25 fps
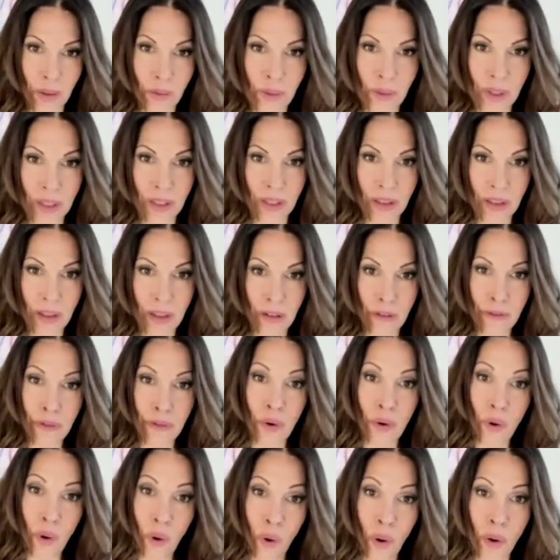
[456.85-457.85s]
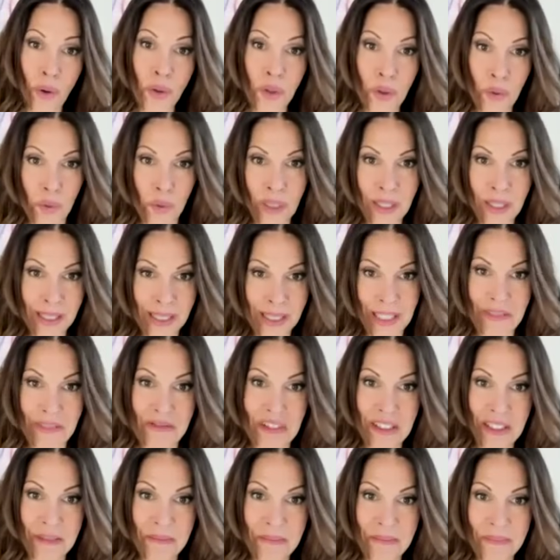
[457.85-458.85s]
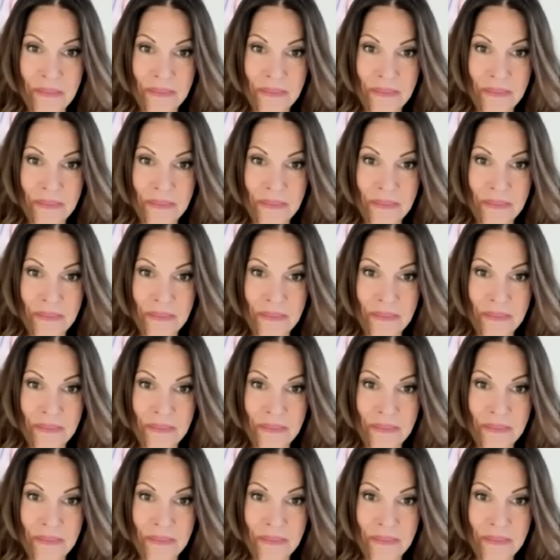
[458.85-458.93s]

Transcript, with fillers: Grid for all to receive it,